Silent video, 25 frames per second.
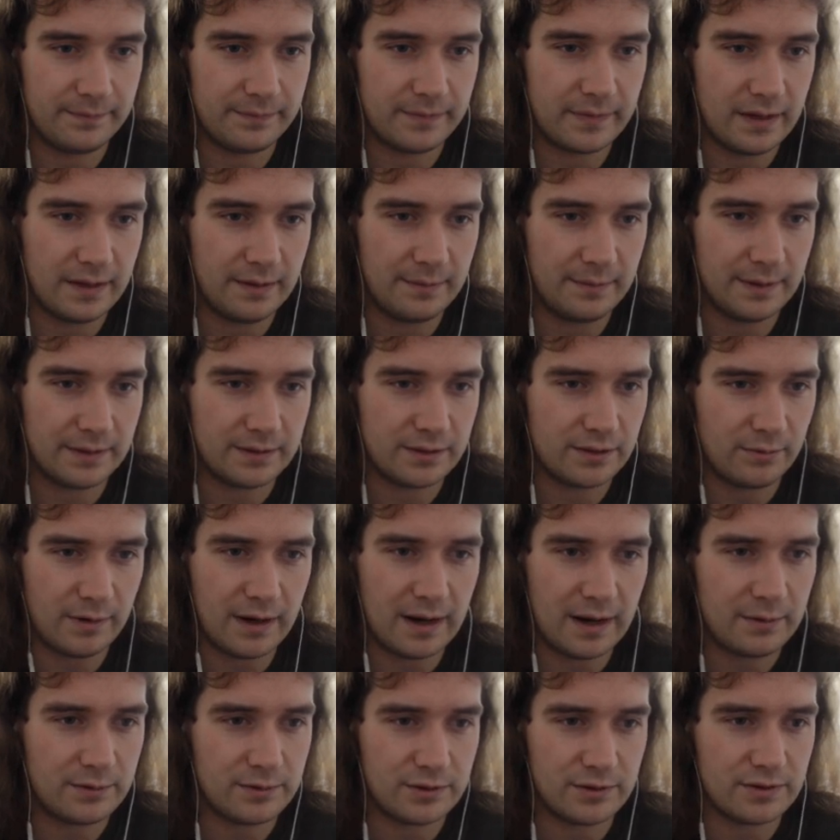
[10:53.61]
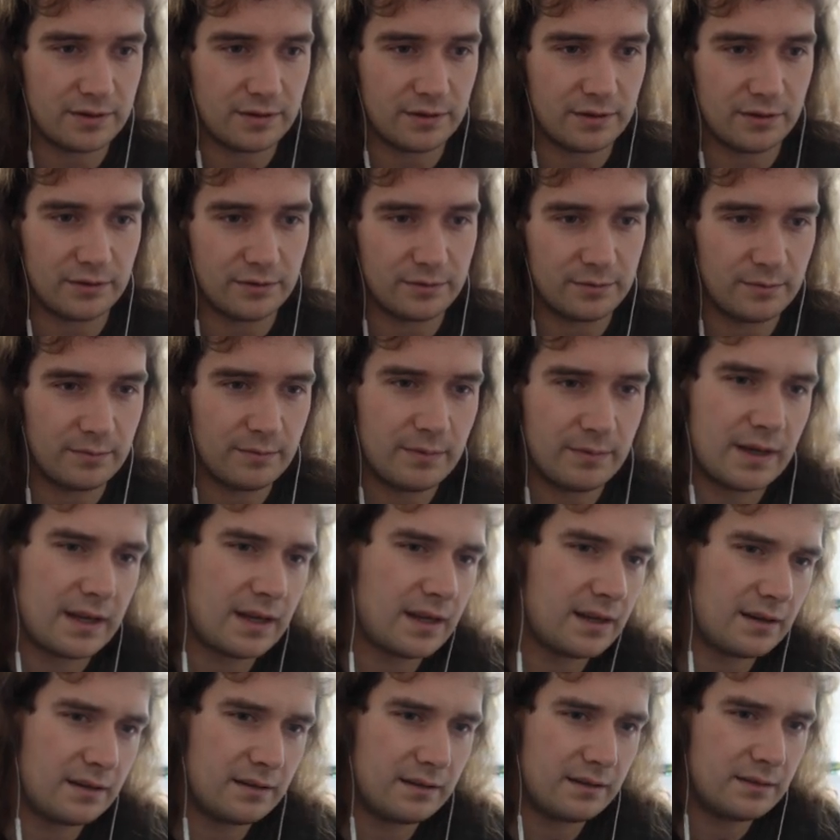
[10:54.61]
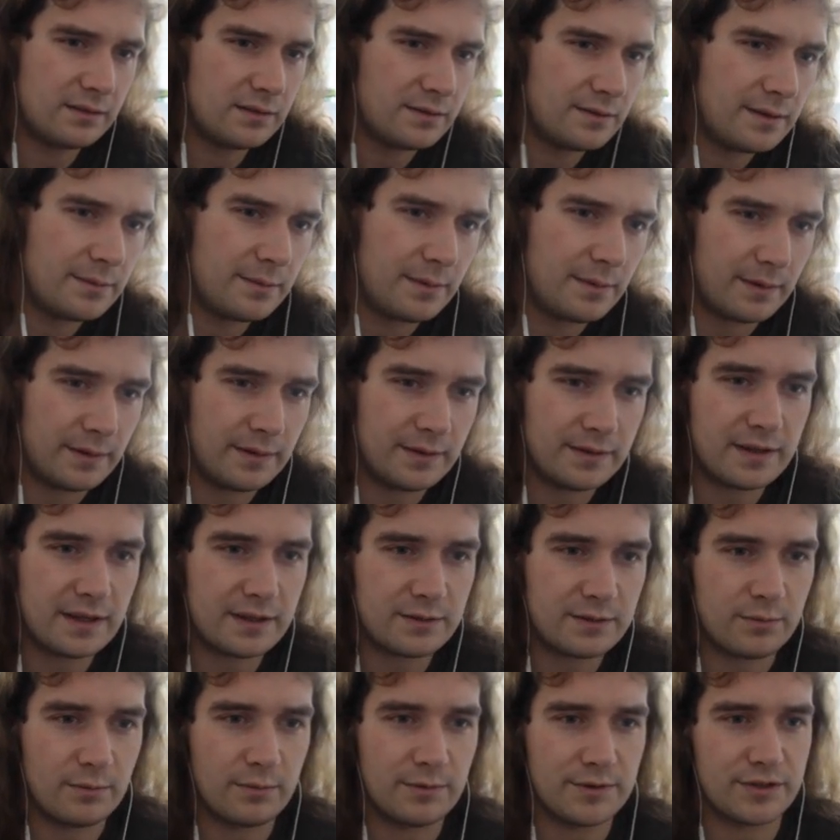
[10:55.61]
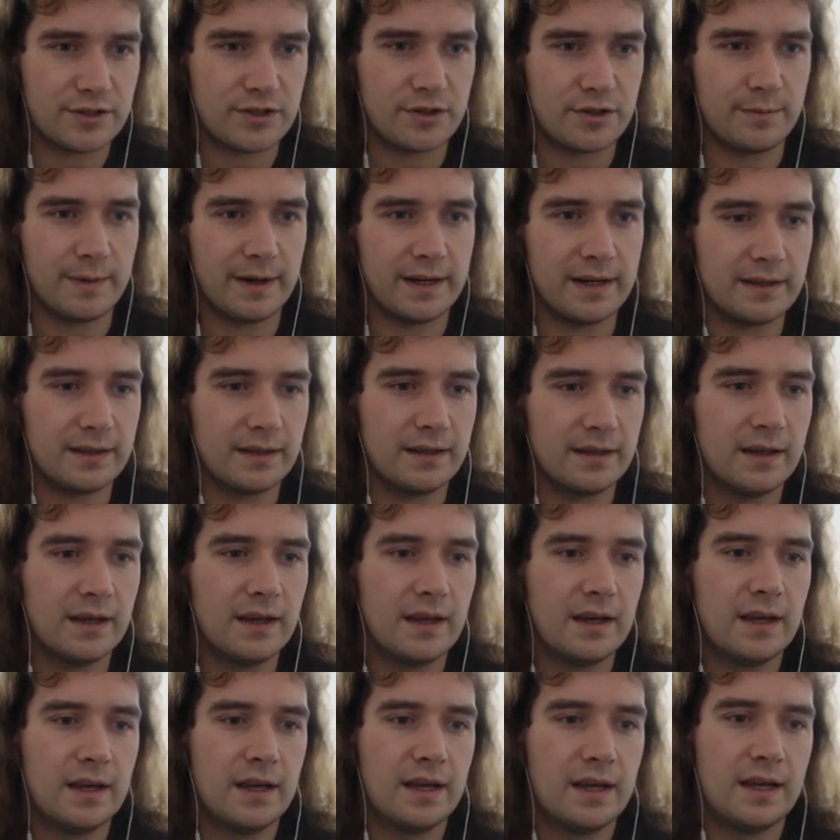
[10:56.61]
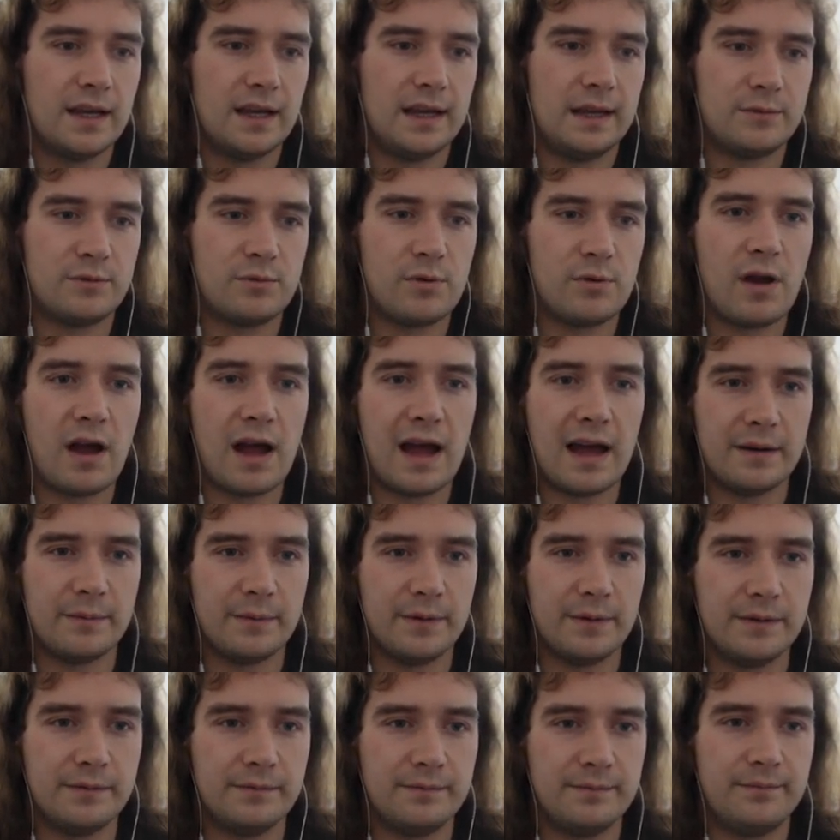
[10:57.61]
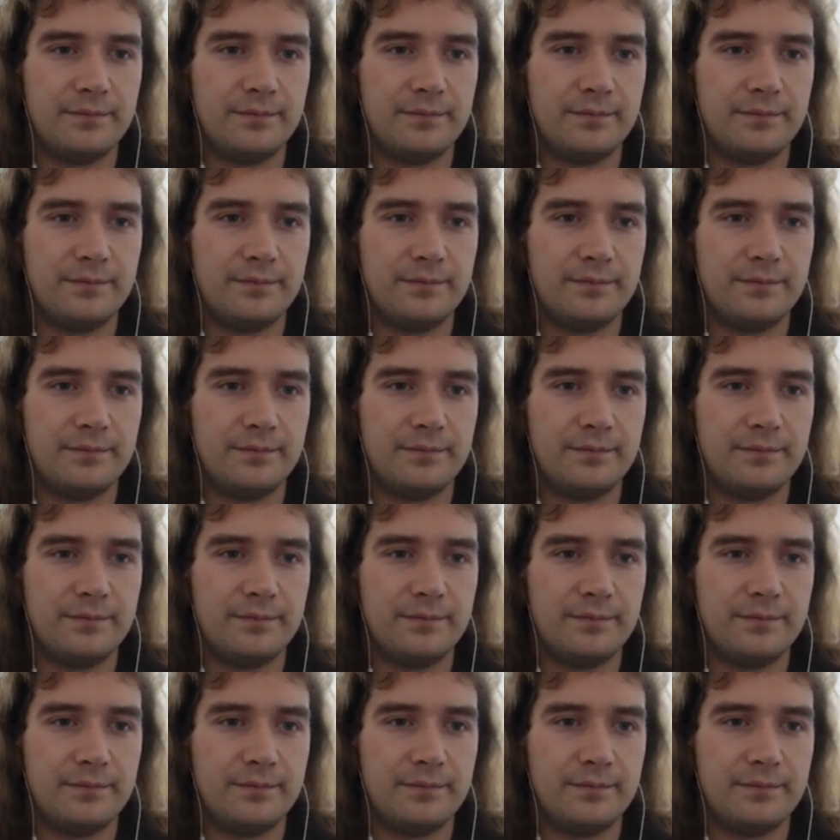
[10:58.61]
I don't know why I was using those. This last one wasn't too bad either. So we are Adamant.